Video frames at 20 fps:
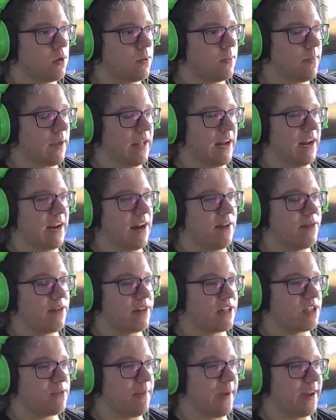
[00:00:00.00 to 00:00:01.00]
And I never
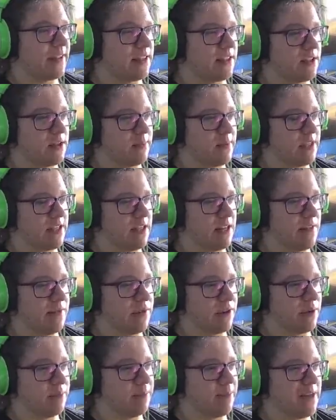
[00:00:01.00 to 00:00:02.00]
expected to be
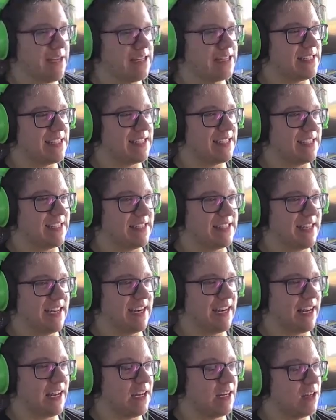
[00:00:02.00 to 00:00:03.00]
delivering pizzas as
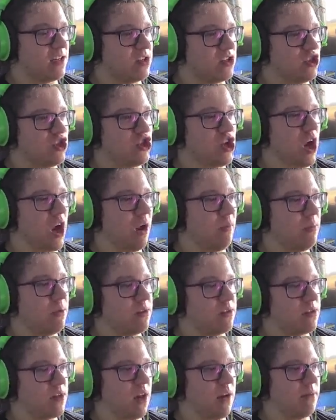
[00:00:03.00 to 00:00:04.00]
like a little job
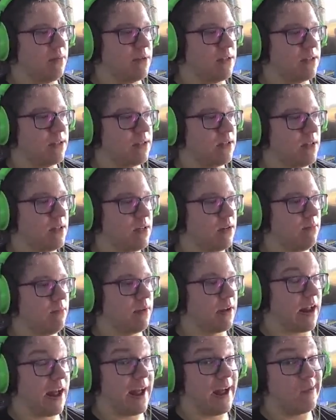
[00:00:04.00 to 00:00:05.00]
in zombies,
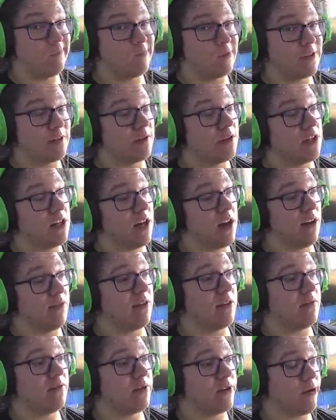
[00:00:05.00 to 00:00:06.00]
but I absolutely love
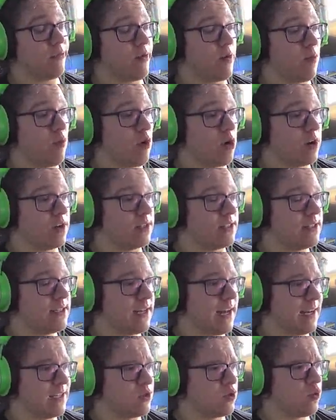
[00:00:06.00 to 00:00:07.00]
it for the rewards.
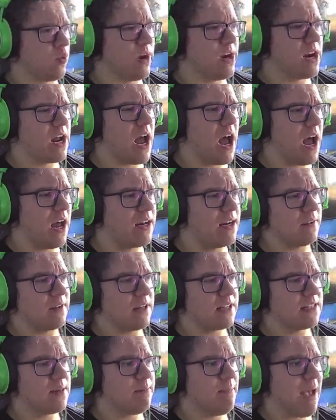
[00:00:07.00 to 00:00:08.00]
I swear to God, he
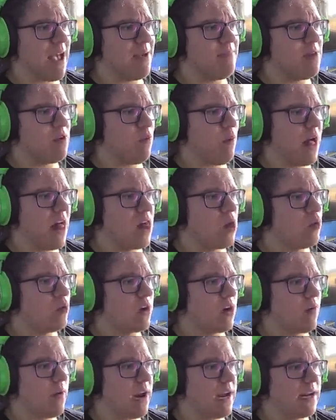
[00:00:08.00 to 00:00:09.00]
doesn't pay me well
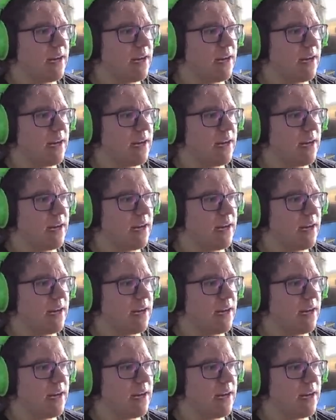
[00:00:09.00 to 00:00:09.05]
with a ray